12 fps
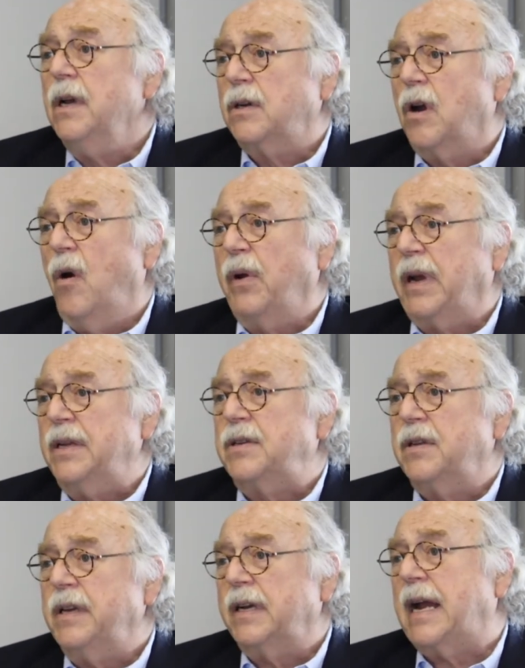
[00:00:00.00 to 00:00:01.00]
going
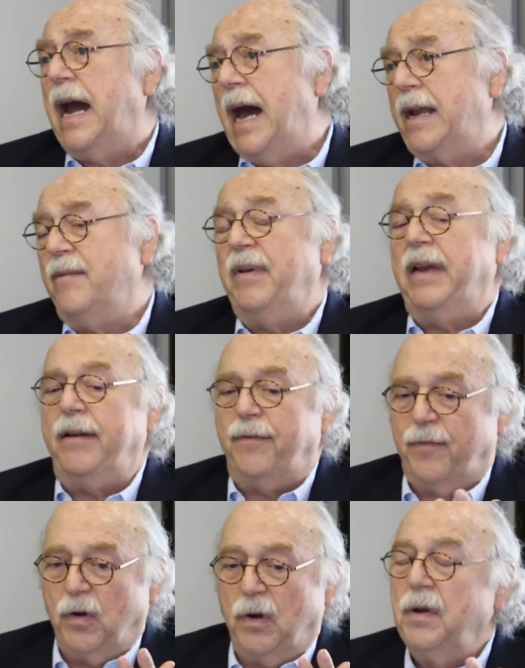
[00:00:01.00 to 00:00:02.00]
into the economy
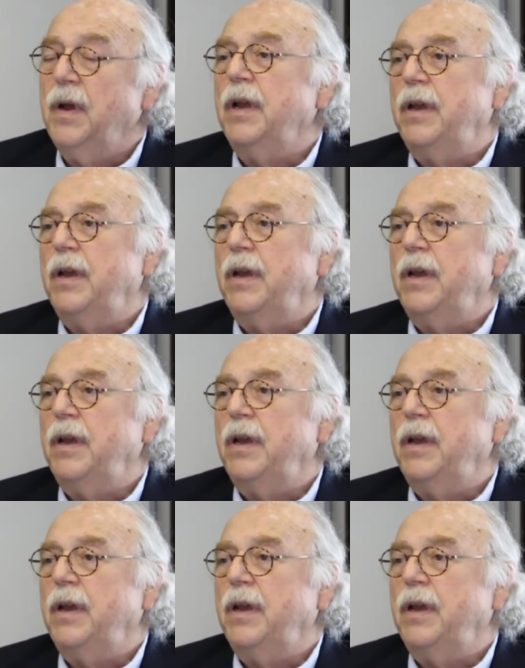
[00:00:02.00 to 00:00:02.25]
for,